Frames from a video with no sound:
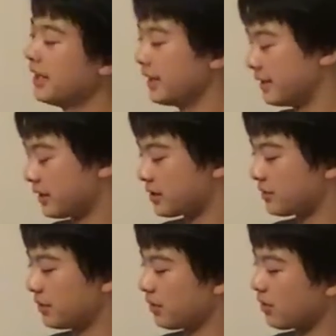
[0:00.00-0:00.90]
index
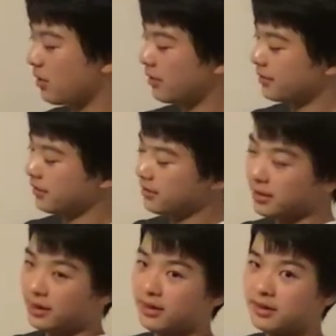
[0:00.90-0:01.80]
finger on
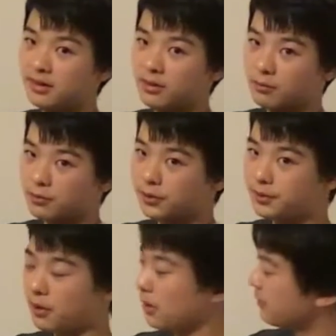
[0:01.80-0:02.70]
the wood
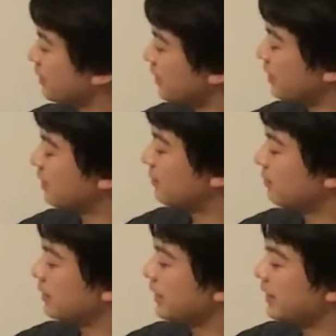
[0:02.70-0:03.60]
part of
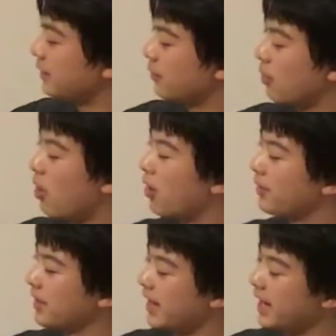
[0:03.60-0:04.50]
the blade or on
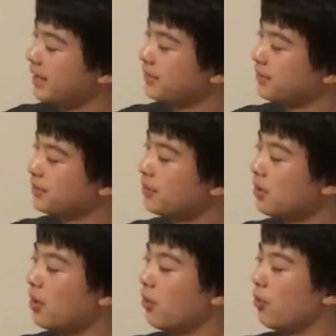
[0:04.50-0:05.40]
the handle,
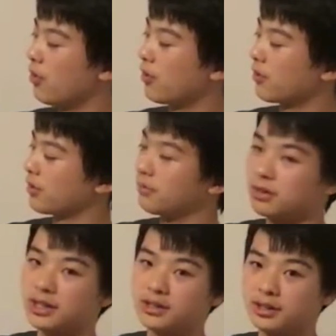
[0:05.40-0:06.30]
or
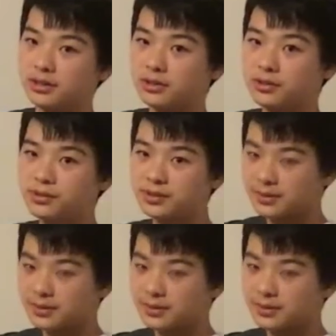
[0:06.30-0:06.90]
completely loose.